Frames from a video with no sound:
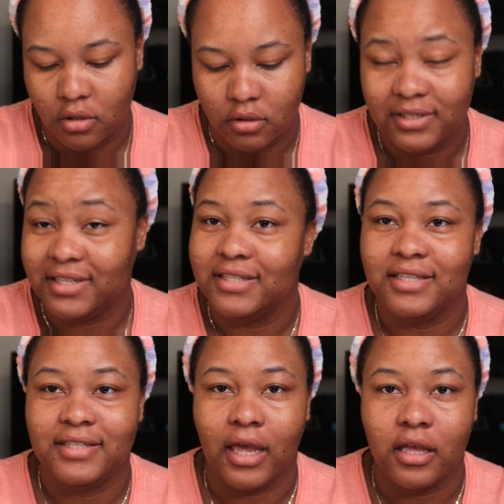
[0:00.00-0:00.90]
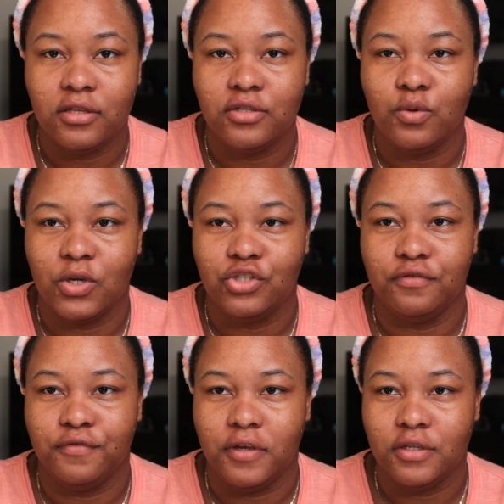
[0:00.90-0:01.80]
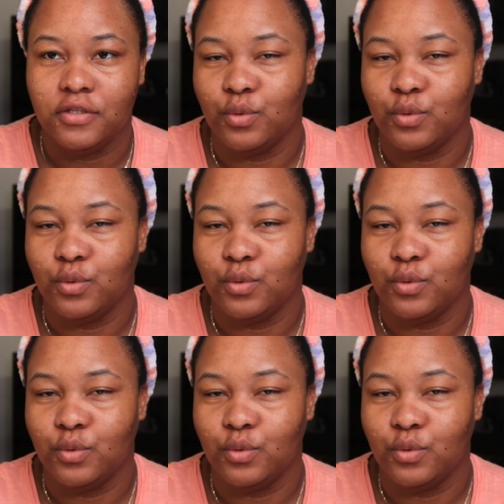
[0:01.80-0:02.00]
60 seconds to wash your face.